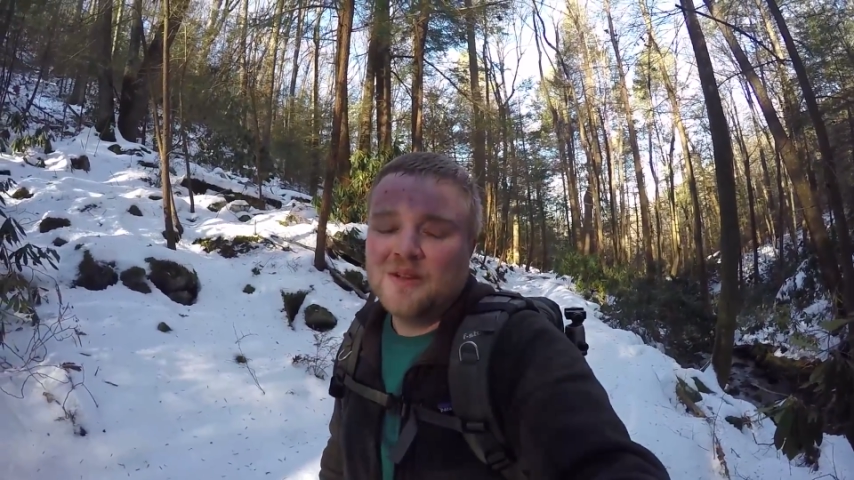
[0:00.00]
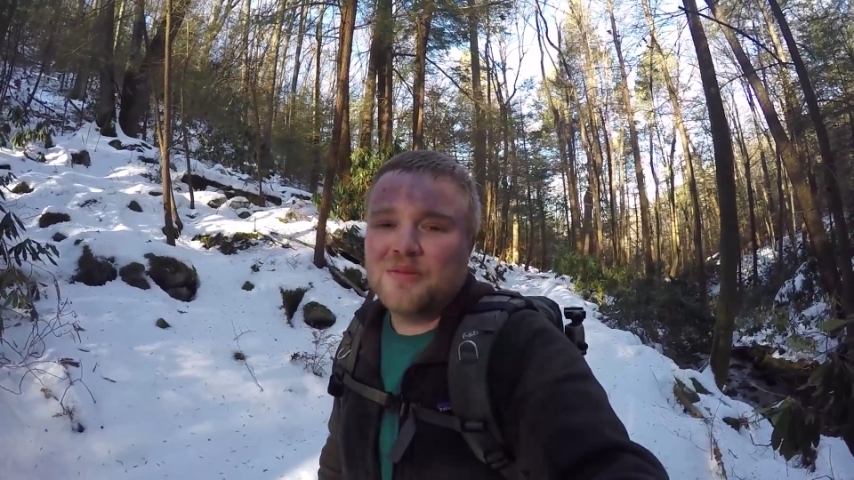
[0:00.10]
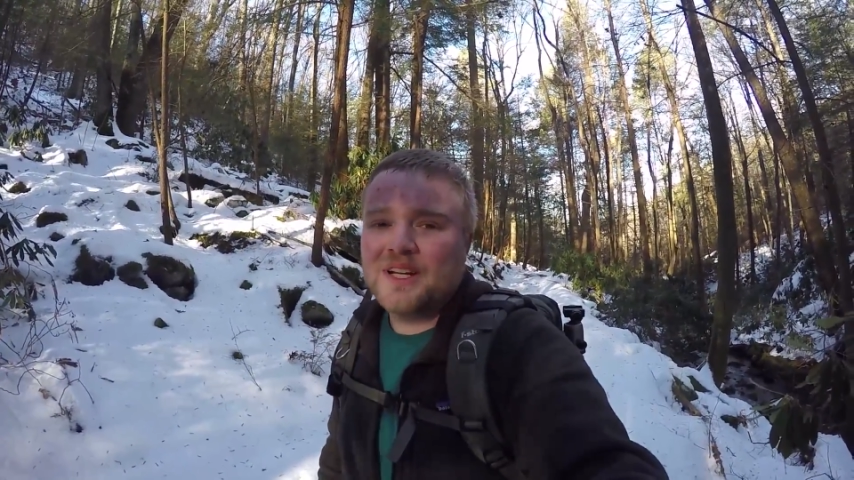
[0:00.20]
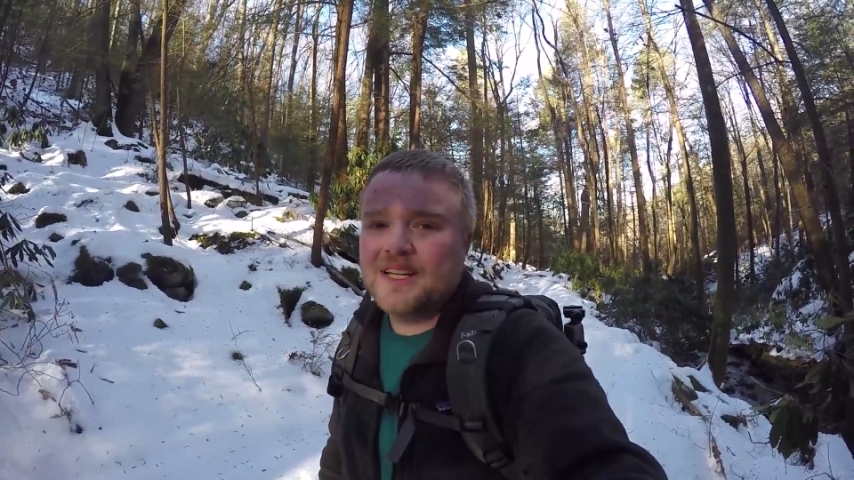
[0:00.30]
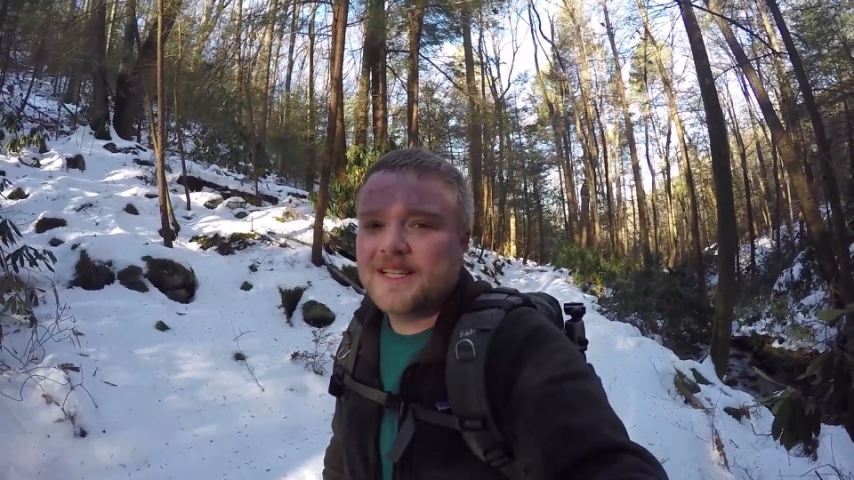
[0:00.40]

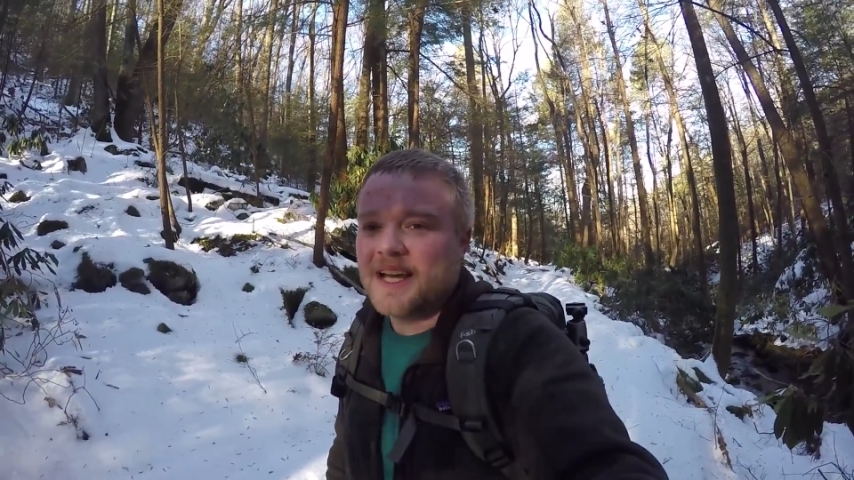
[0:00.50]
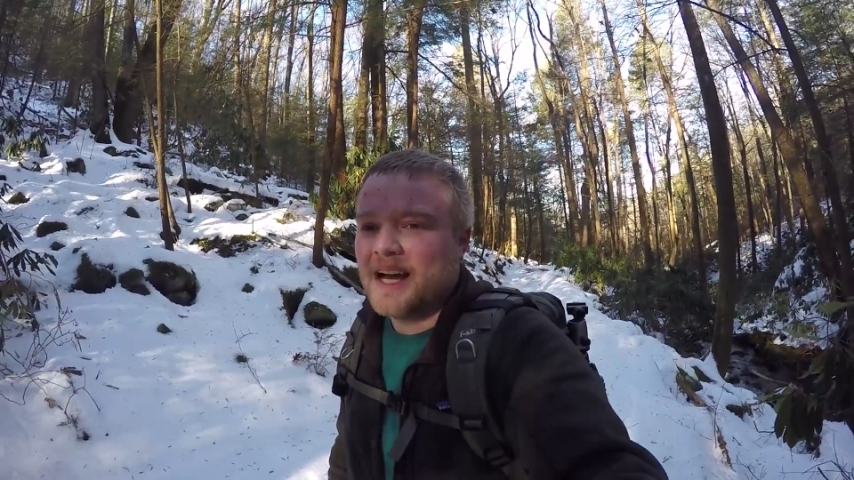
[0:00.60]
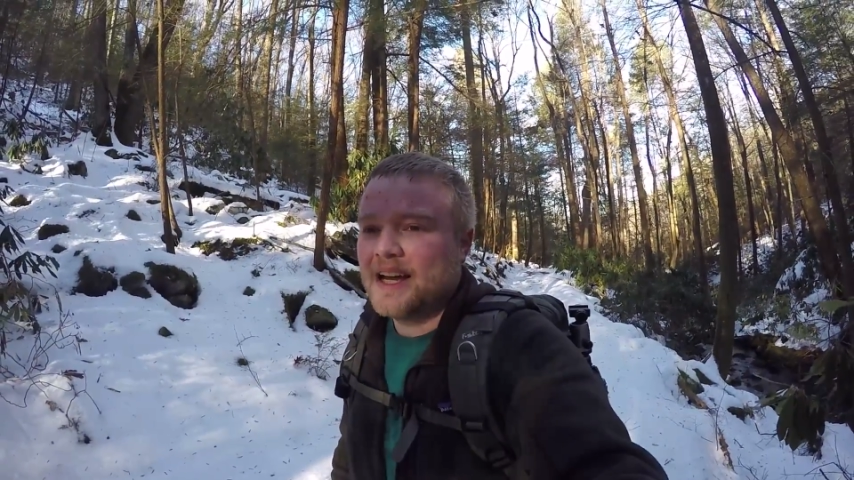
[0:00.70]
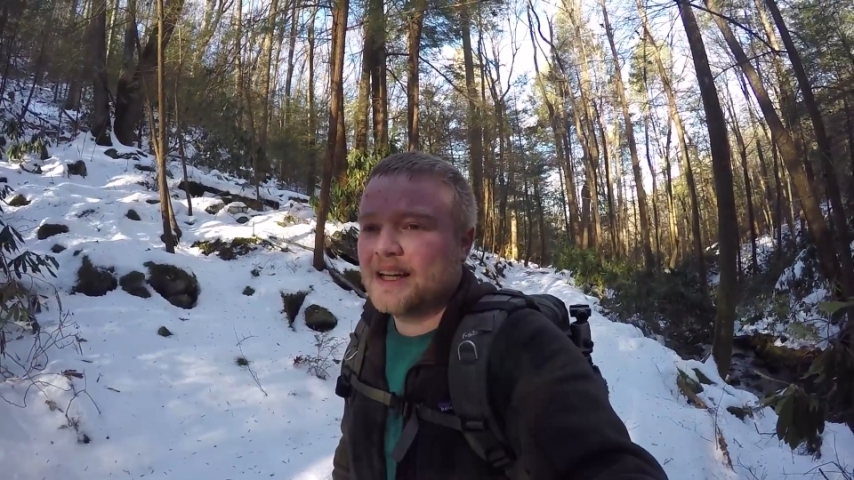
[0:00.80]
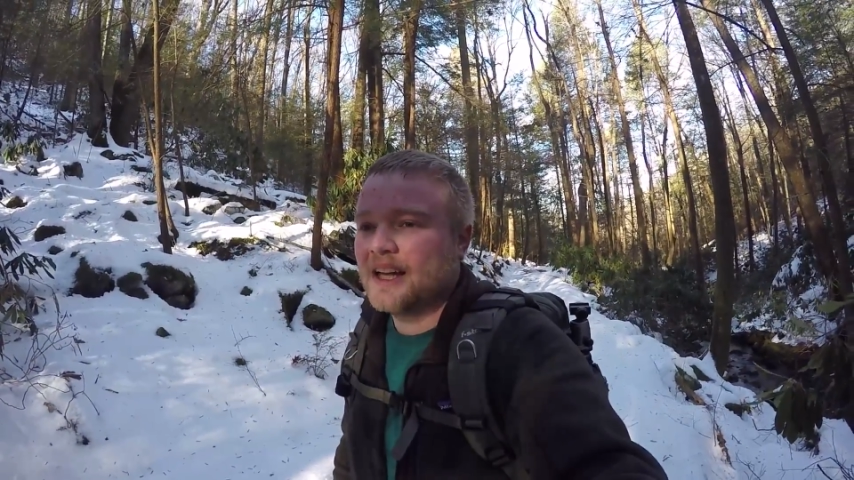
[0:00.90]
pretty easy
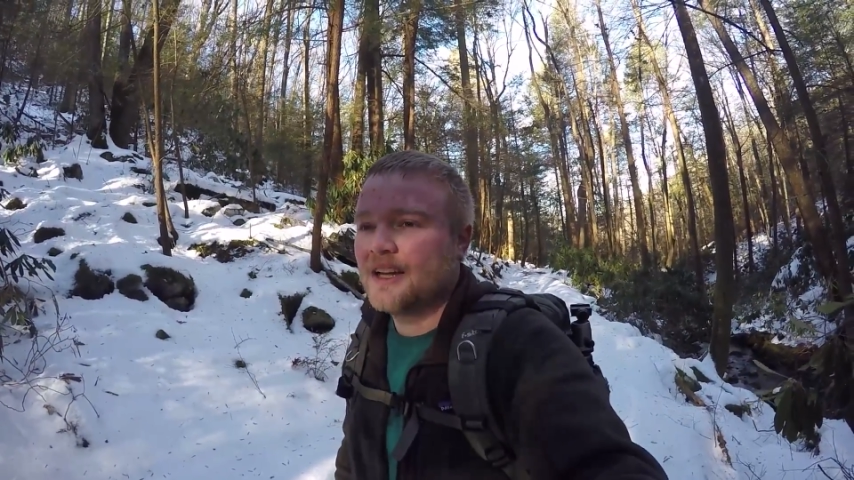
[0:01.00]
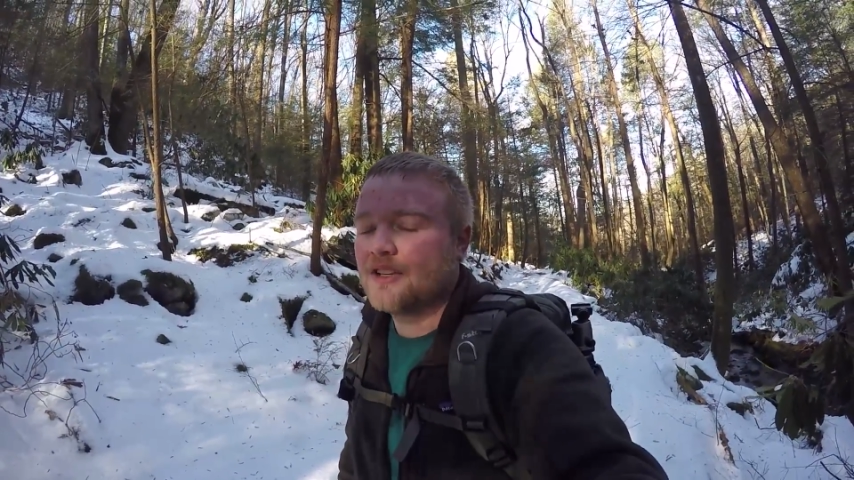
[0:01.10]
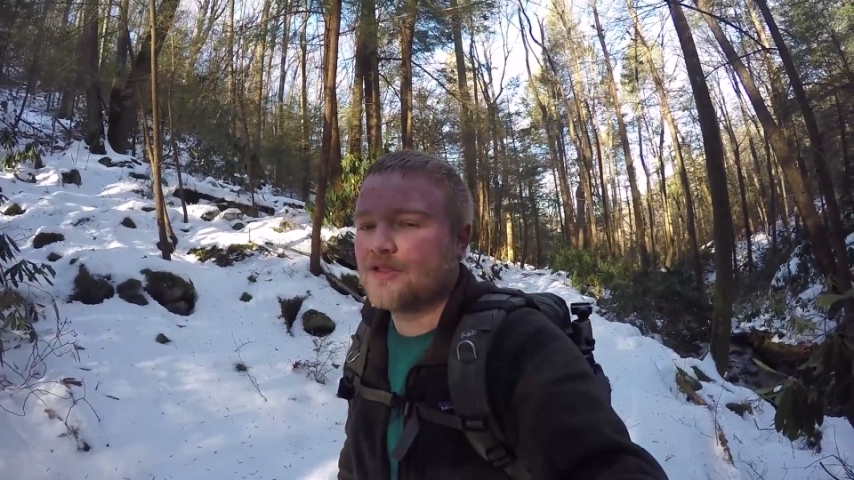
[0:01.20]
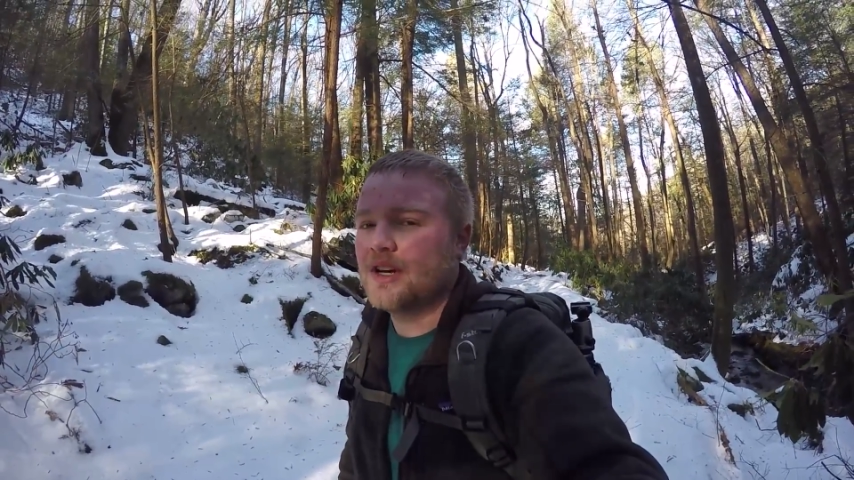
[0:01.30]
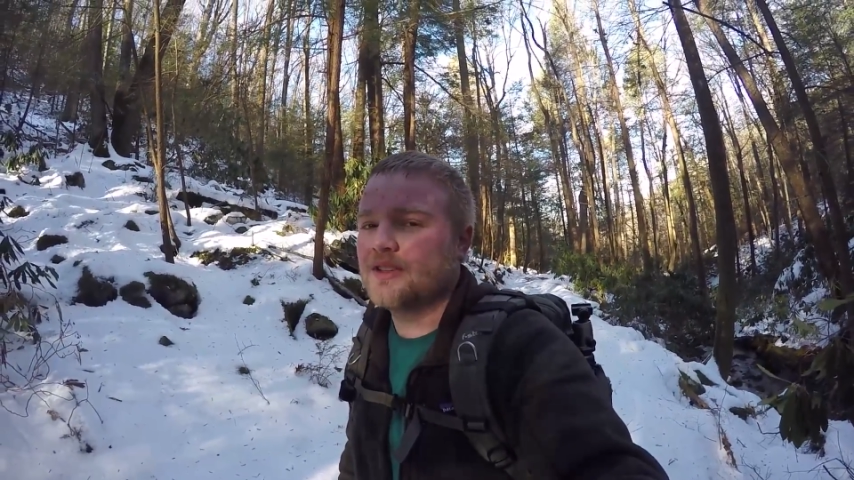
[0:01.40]
hike.
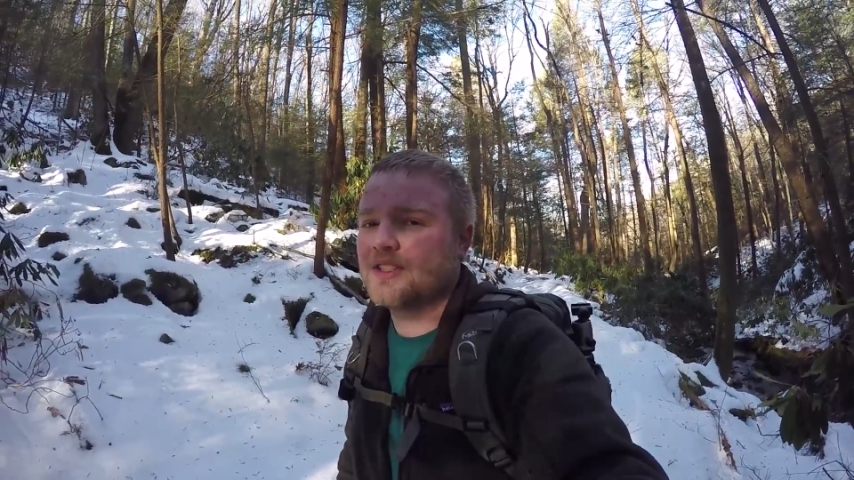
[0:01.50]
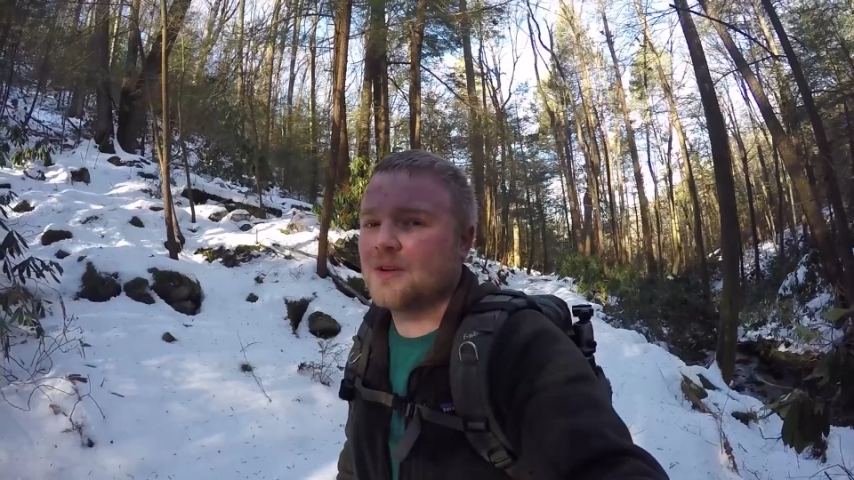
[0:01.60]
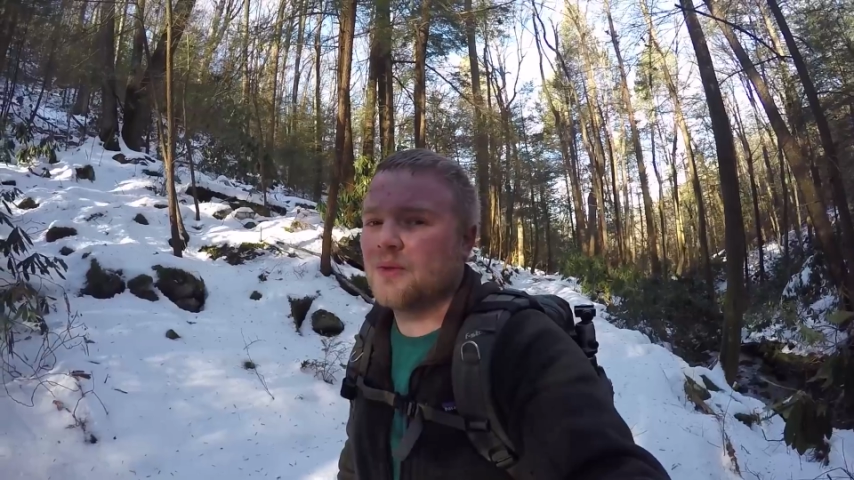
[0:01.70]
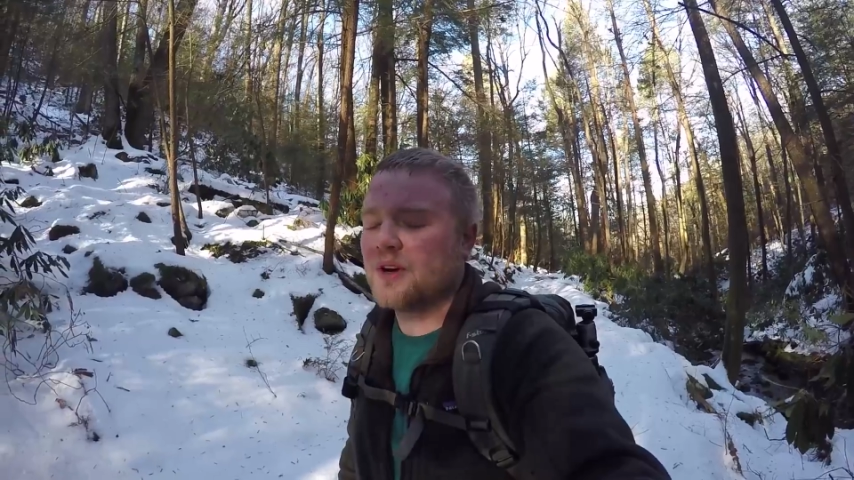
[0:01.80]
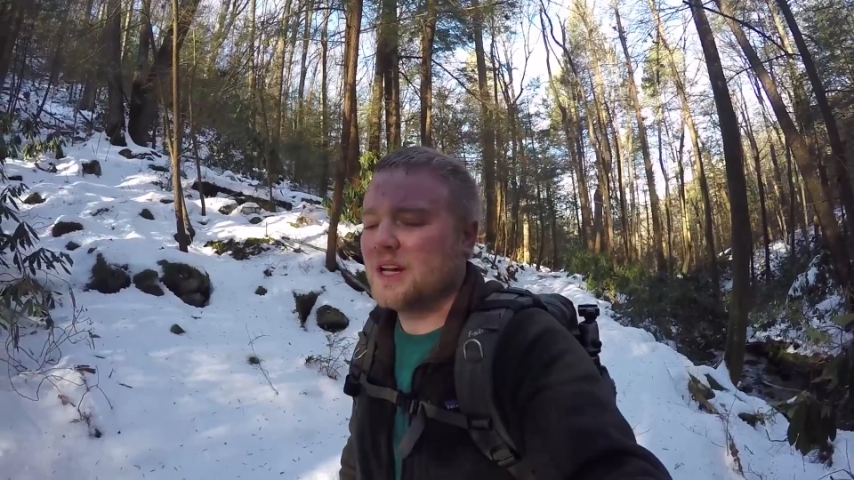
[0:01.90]
Trail's
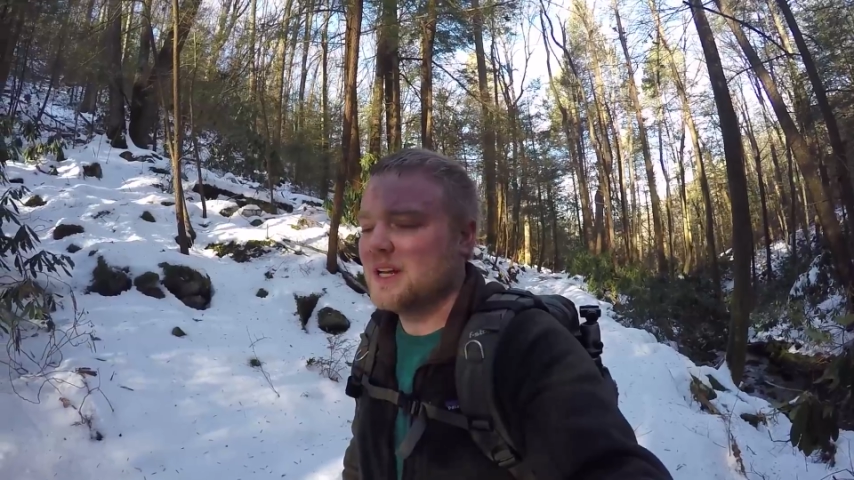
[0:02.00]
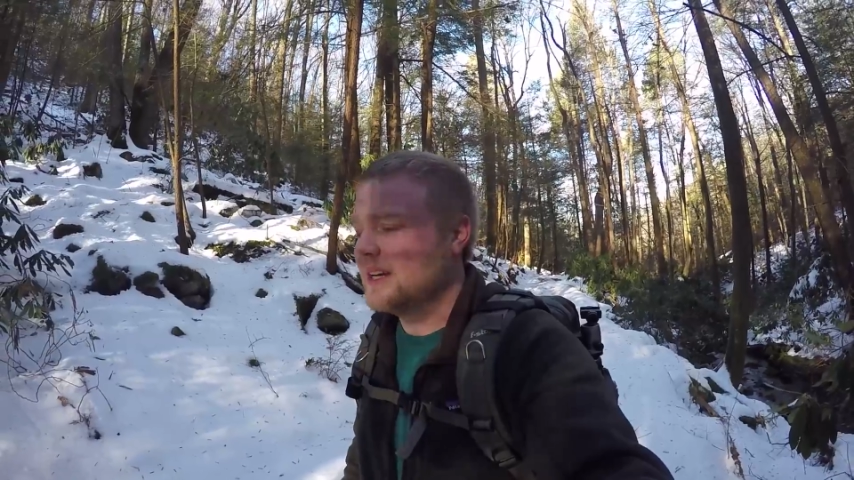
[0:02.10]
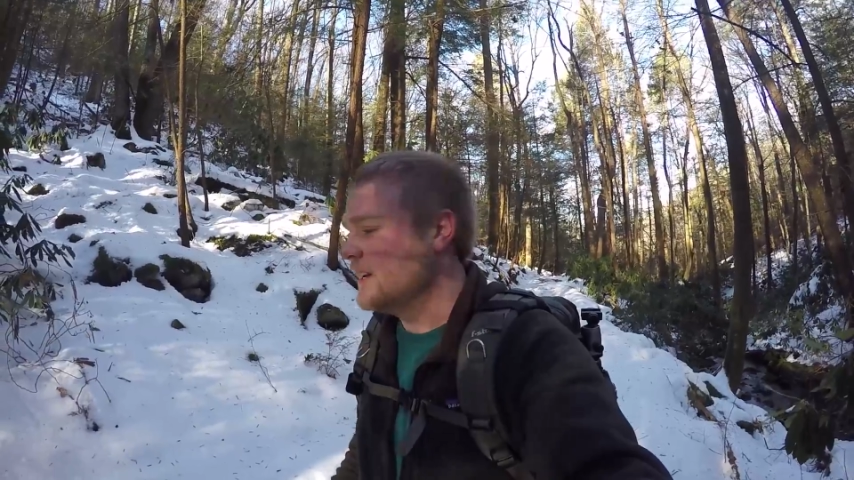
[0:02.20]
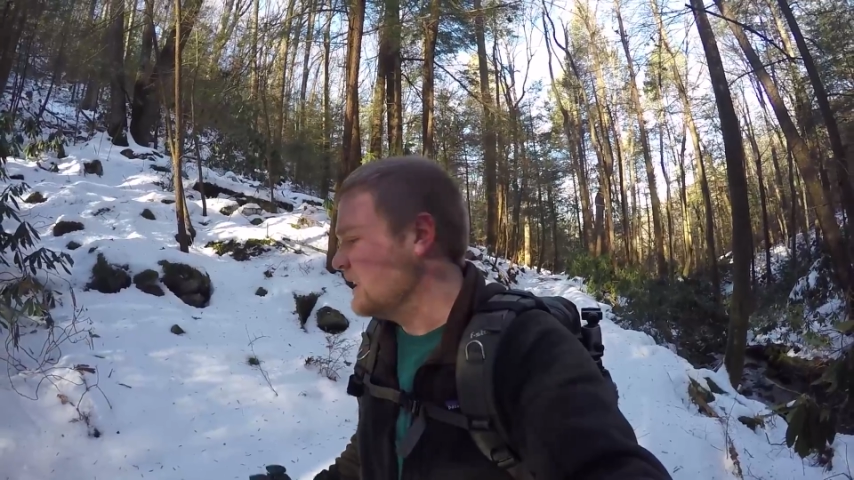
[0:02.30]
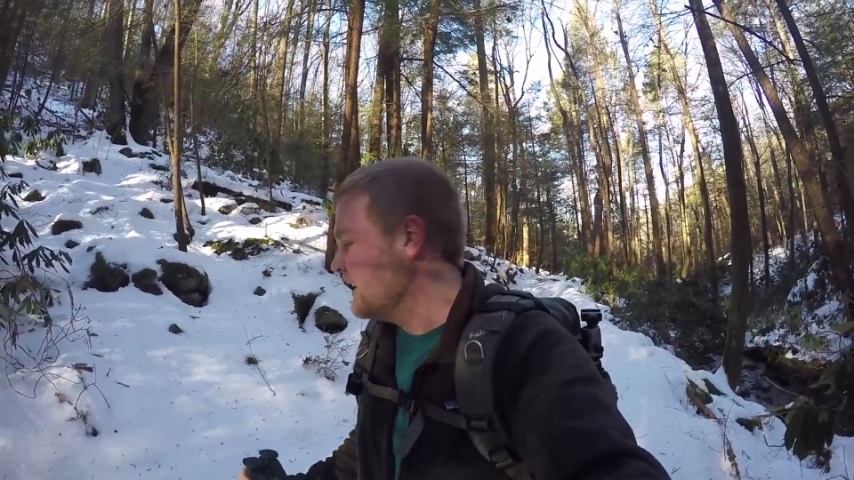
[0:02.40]
still worn in.